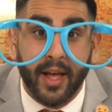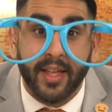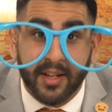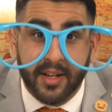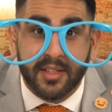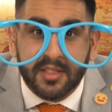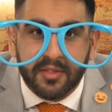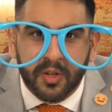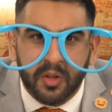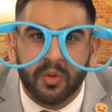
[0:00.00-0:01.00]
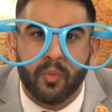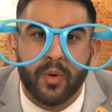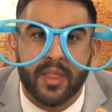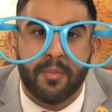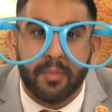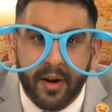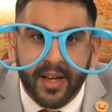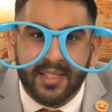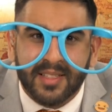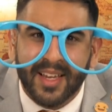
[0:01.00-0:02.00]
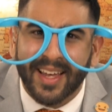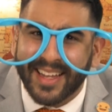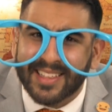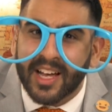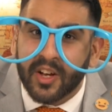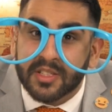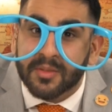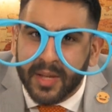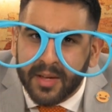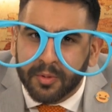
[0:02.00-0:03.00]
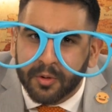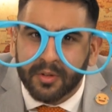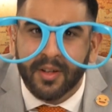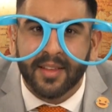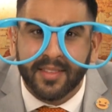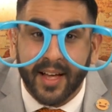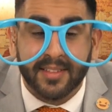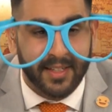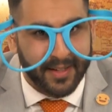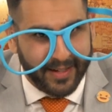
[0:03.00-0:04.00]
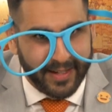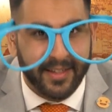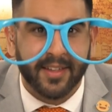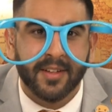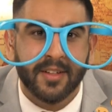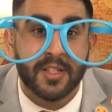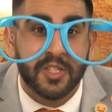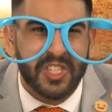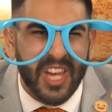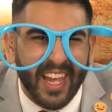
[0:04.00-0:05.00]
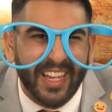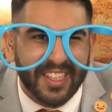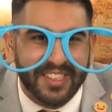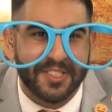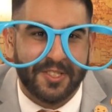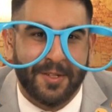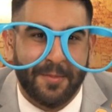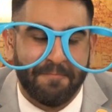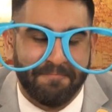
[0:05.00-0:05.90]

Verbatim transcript: In an interview with the press, he tells the people that he can change.